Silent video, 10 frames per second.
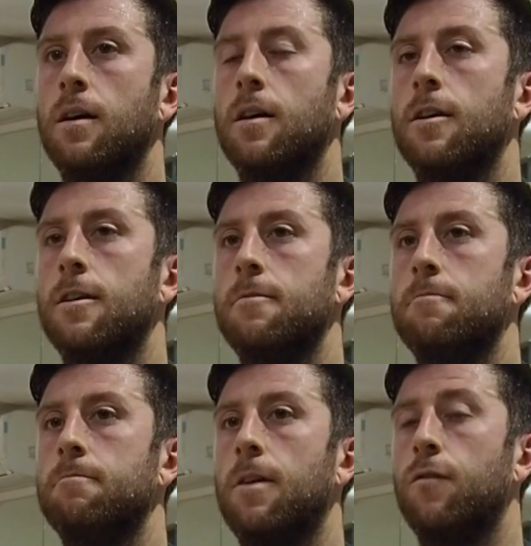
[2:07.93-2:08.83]

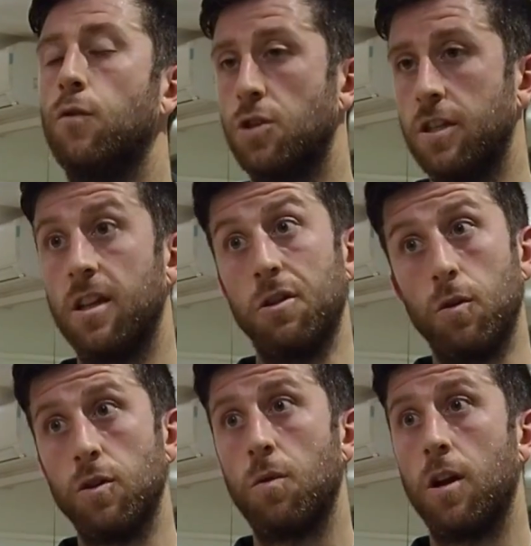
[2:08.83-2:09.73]
Um, unfortunately, didn't
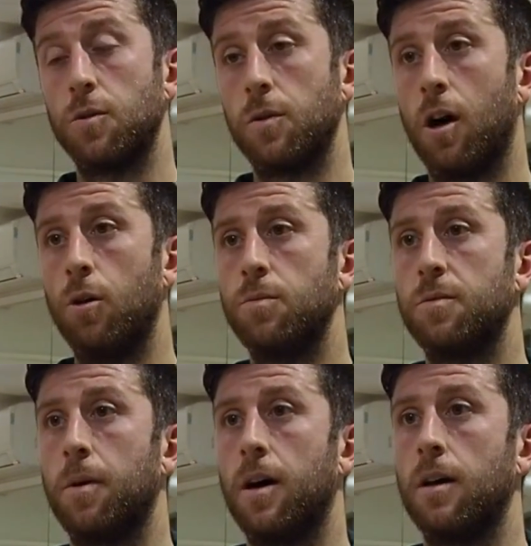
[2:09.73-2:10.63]
do as well as we
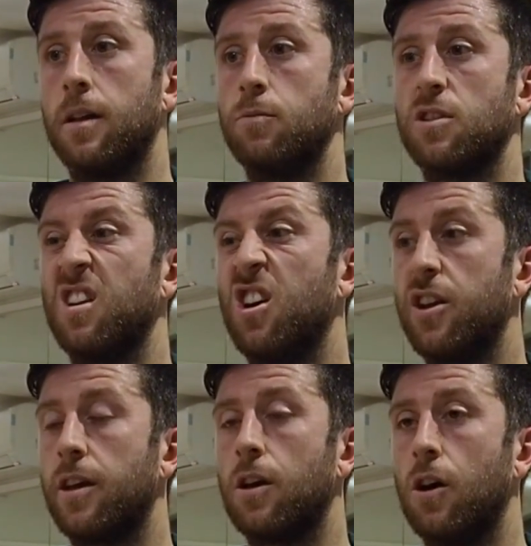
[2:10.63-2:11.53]
hoped, but it was a
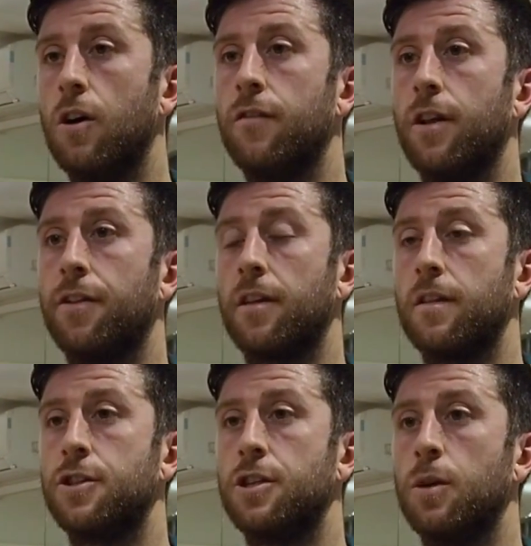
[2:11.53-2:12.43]
learning curve, and I think
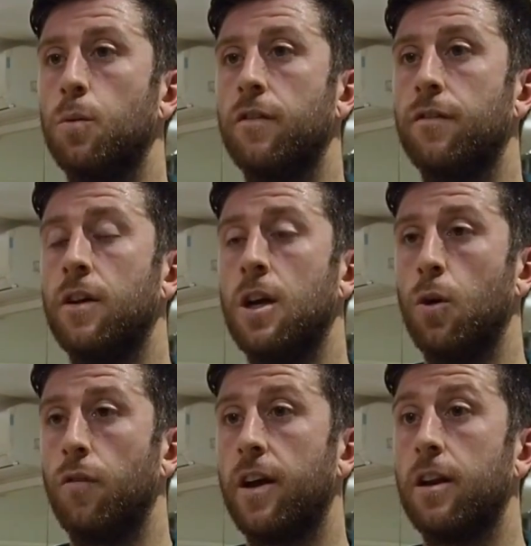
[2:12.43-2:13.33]
this year we've
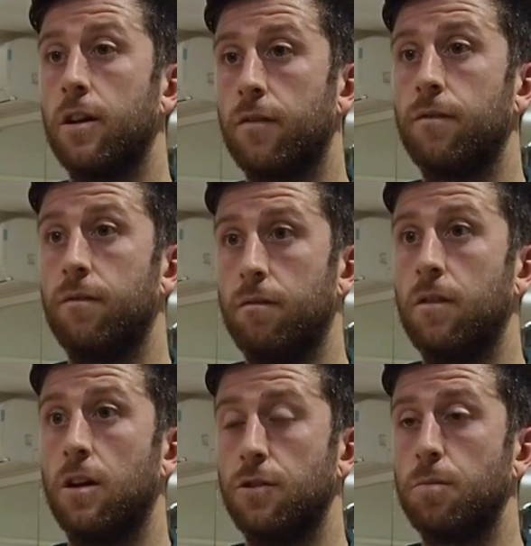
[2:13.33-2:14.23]
we've added
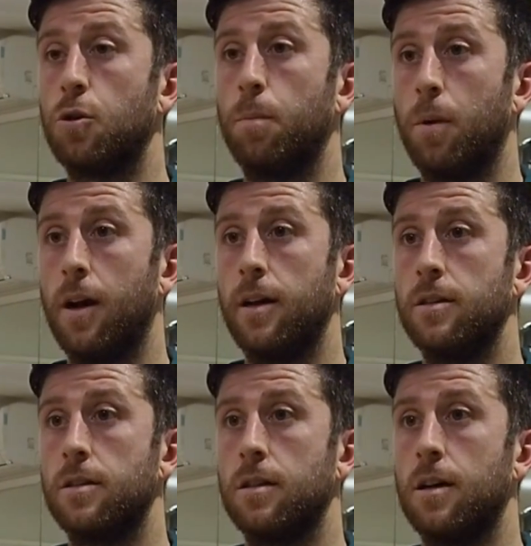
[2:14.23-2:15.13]
you know some good
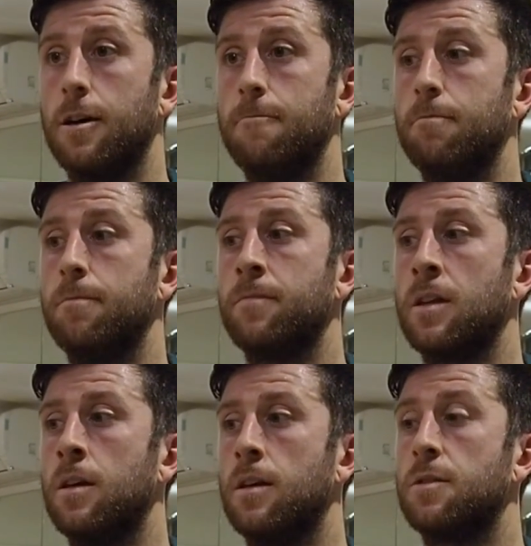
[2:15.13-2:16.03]
players, um,
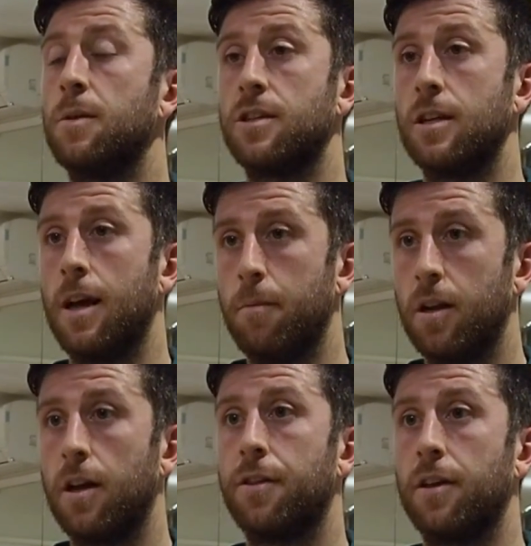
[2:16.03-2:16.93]
especially
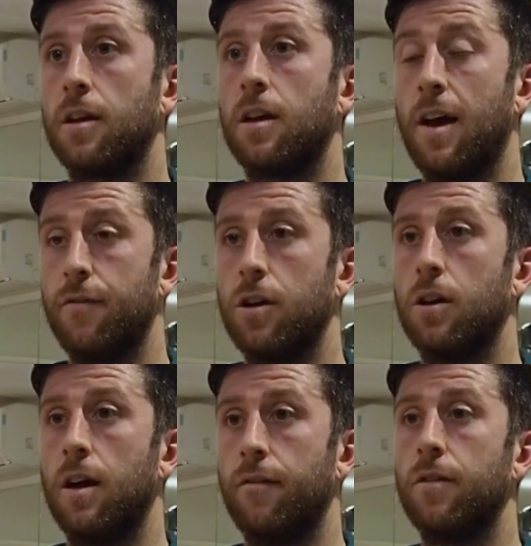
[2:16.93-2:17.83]
Emily. I think having a
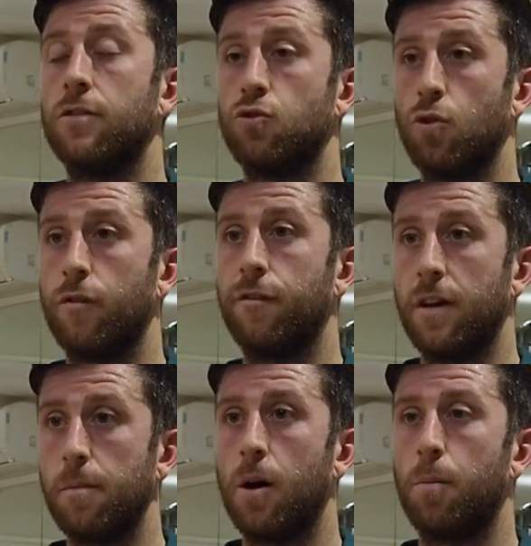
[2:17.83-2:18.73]
having a strong
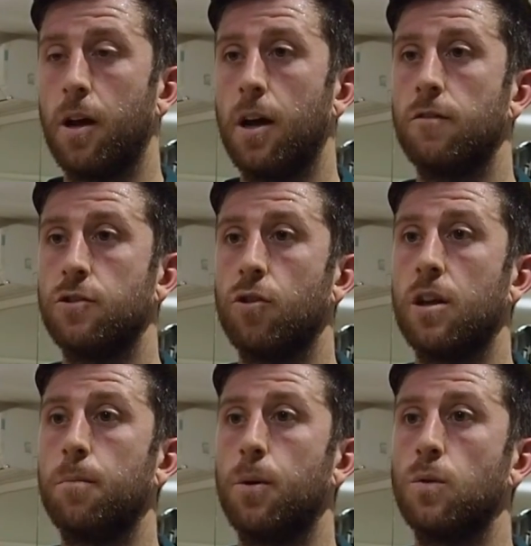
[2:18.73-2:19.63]
female player is
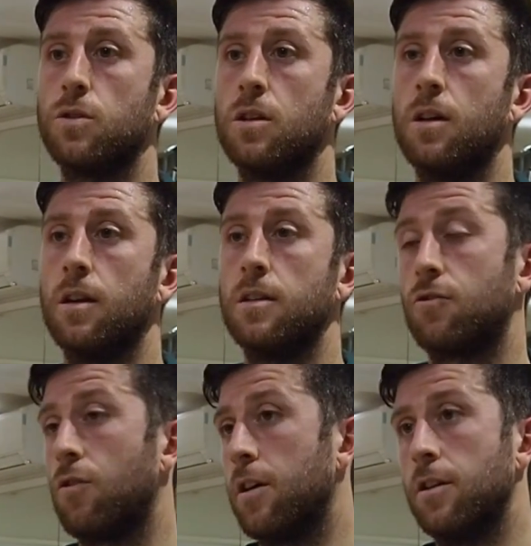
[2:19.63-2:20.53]
really important, and it's
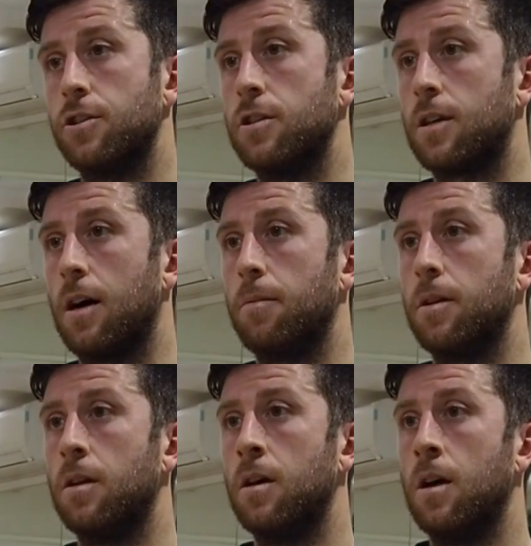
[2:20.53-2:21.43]
great that she's come
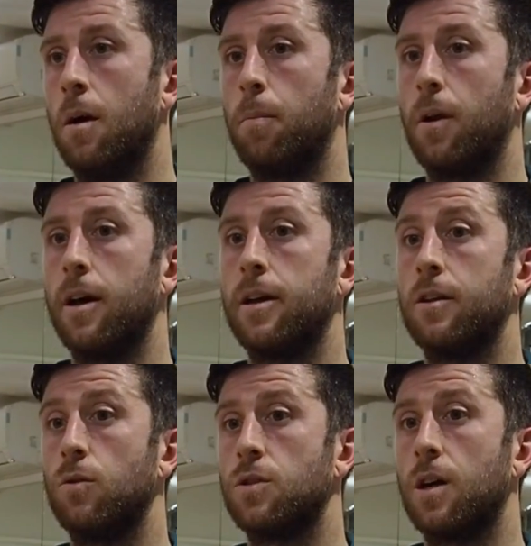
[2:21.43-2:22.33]
and, and played.
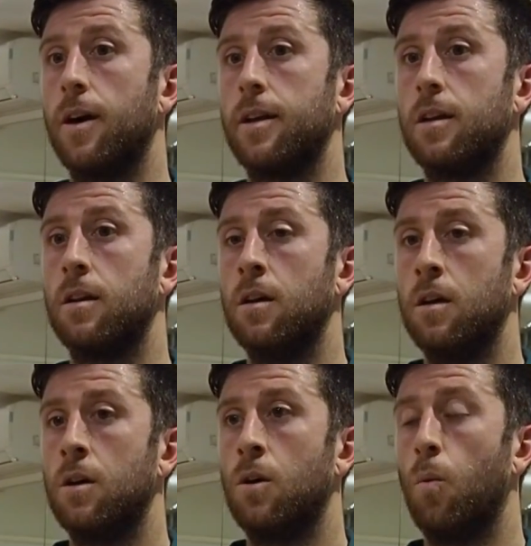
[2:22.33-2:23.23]
And also added.
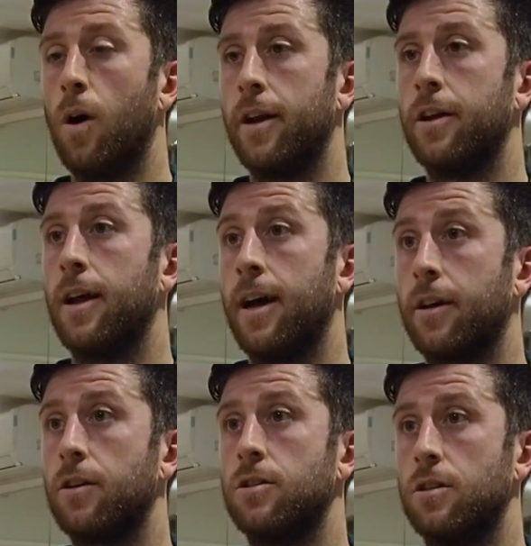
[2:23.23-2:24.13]
Wan and
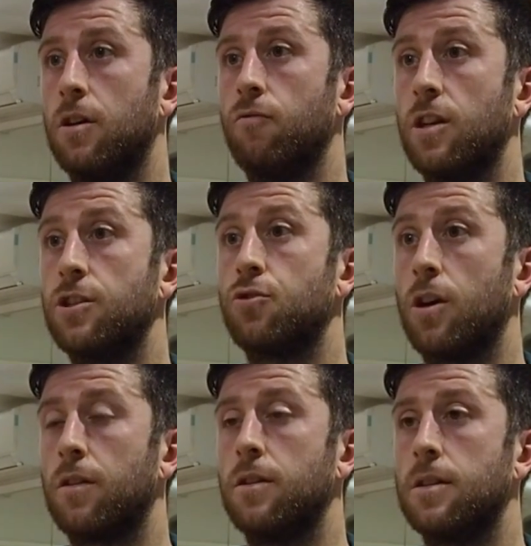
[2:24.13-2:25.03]
Angus, you know, really
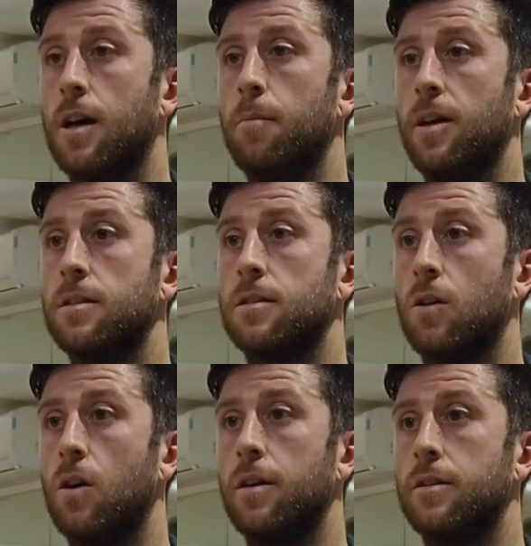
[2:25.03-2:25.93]
strengthens our men's
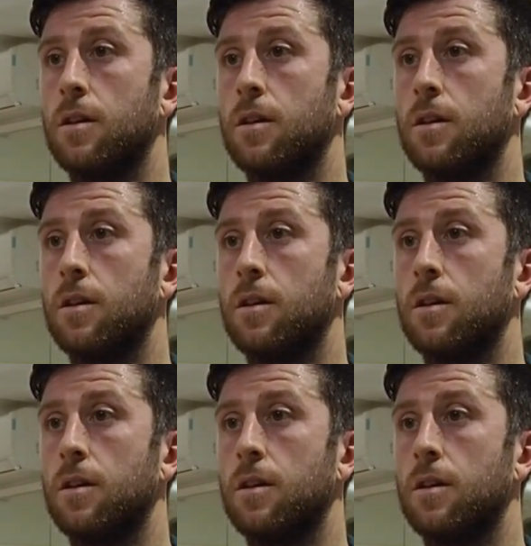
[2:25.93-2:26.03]
side.